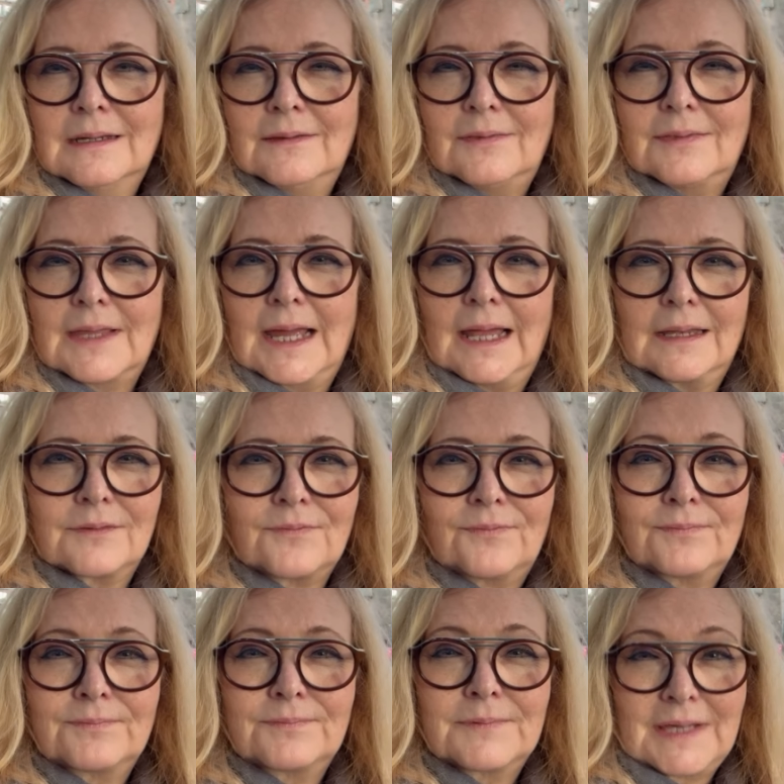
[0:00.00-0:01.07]
that
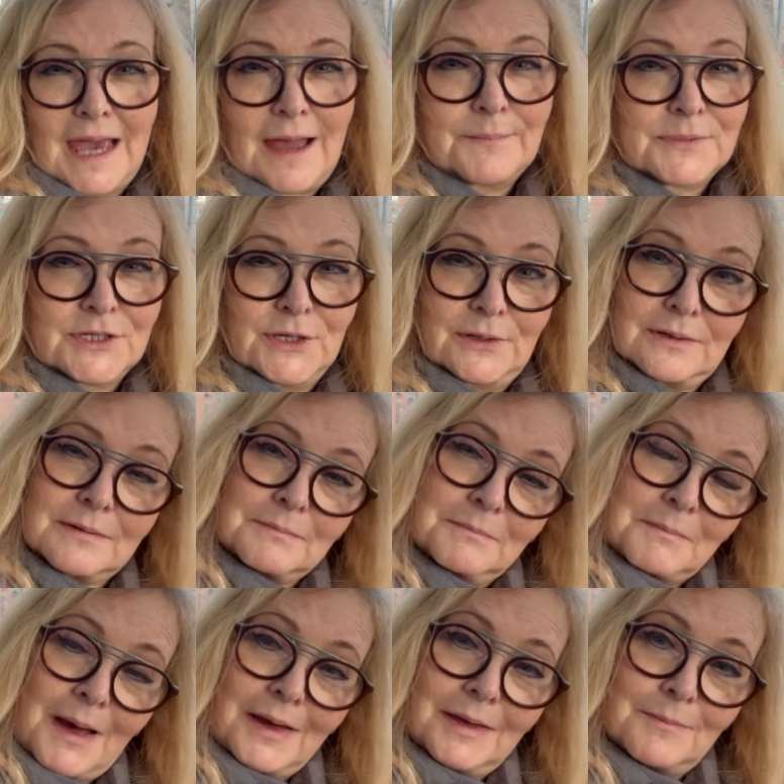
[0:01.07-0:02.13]
captured
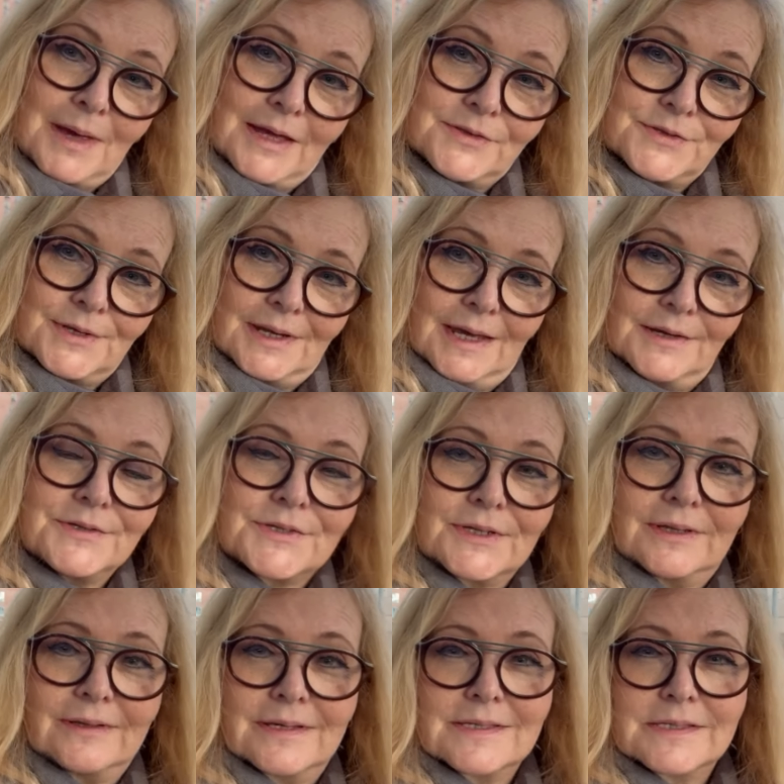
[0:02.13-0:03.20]
my imagination
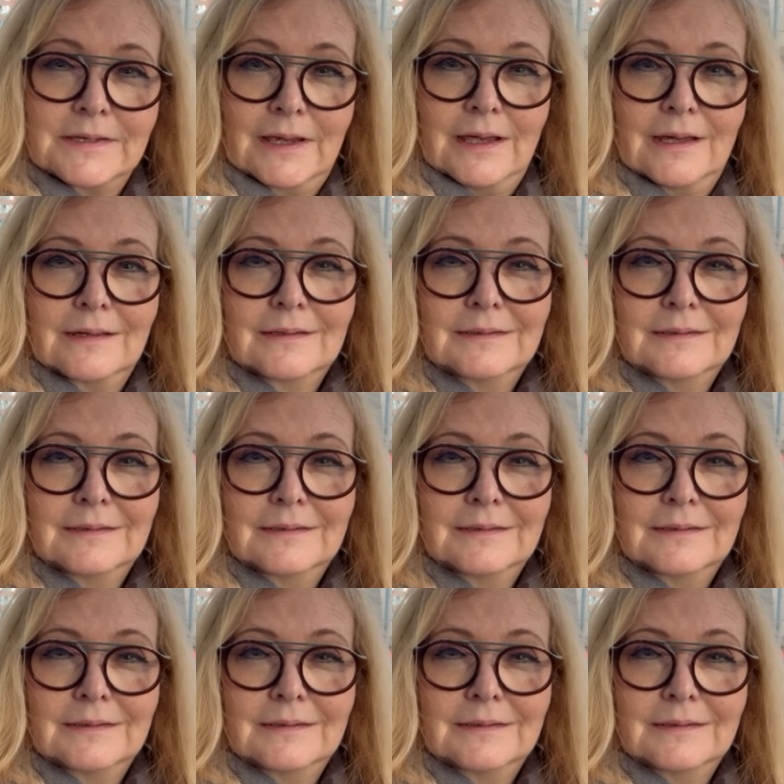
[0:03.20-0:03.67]
this year.